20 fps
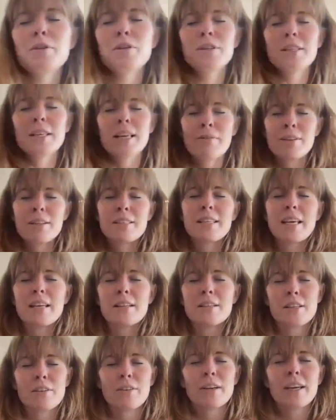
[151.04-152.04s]
just have a
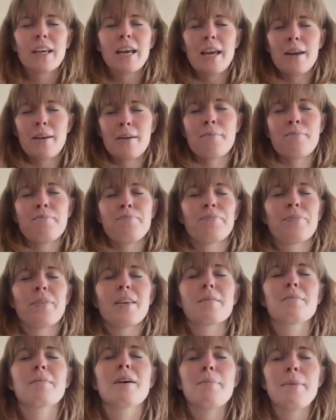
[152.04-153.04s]
sense of, okay,
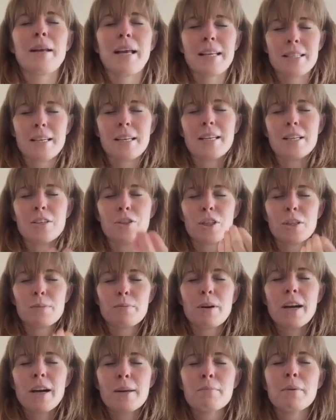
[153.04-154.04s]
my bladder is just
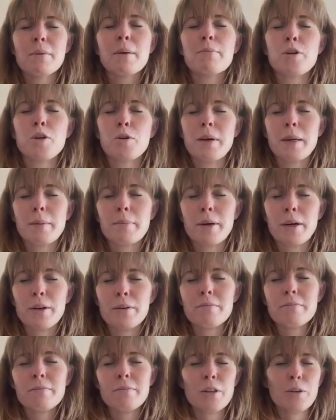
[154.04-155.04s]
behind my pubic
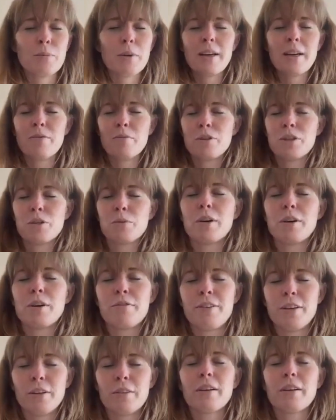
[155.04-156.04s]
bone. You might even just want to
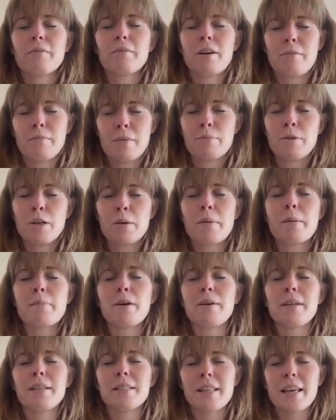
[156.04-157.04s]
feel that my pubic
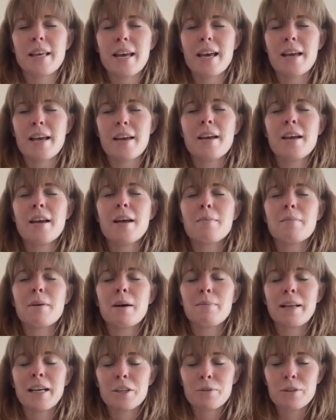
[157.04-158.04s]
bone is there. My
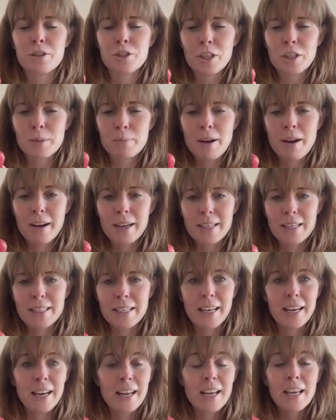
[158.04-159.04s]
bladder is just behind
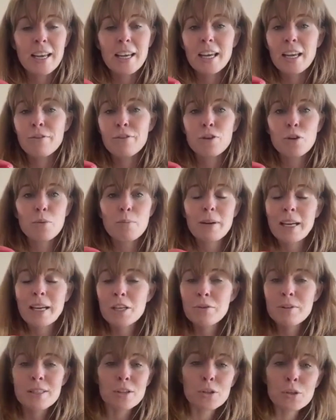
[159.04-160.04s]
it. If your
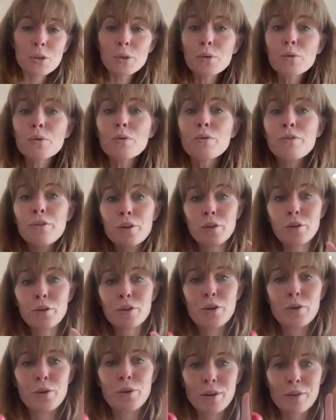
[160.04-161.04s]
bladder is at all full,
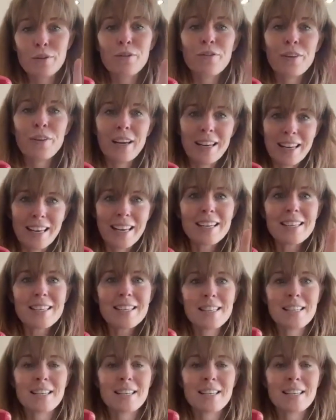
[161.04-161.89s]
you can feel it.